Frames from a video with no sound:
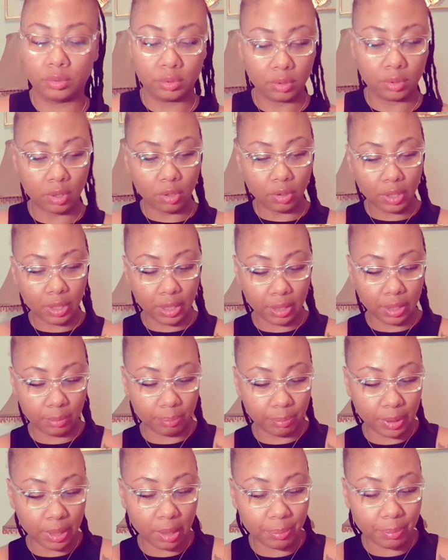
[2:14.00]
Okay,
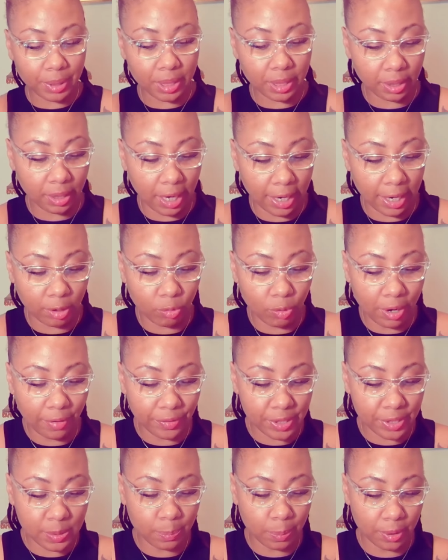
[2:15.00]
but I'm getting like whoever
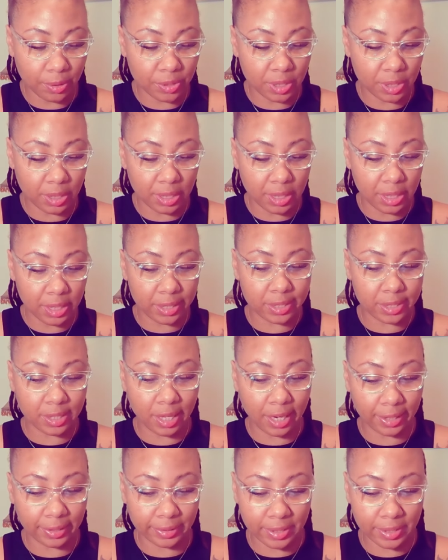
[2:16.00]
this person is,
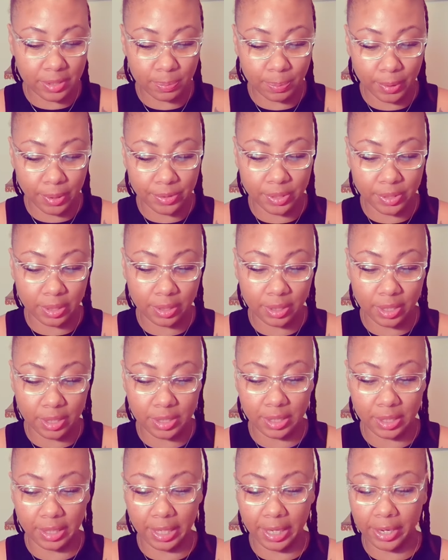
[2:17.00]
like this person
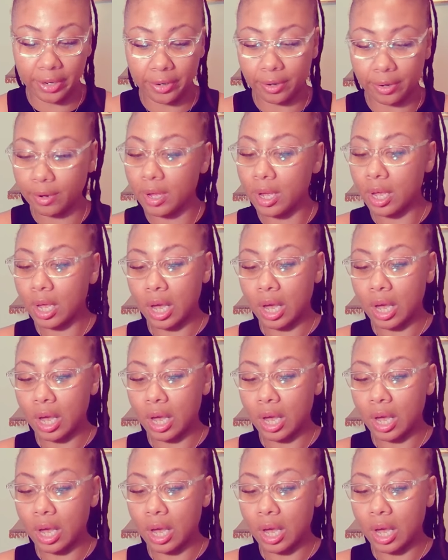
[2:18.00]
doesn't care.